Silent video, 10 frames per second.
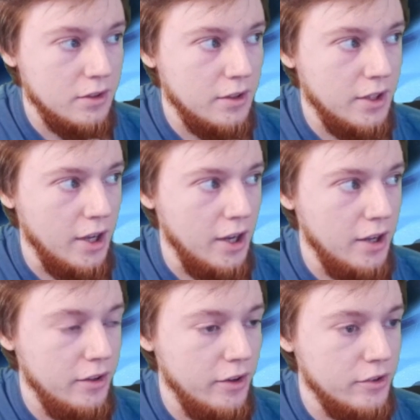Okay,
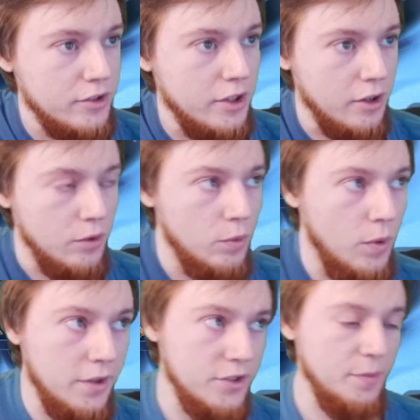there's a
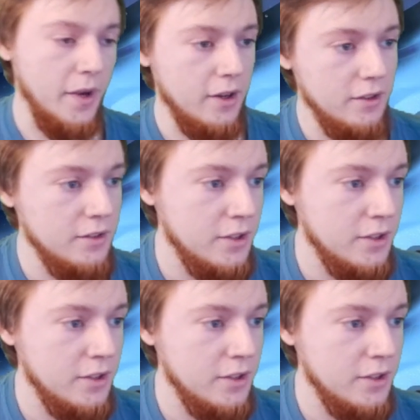1 spell.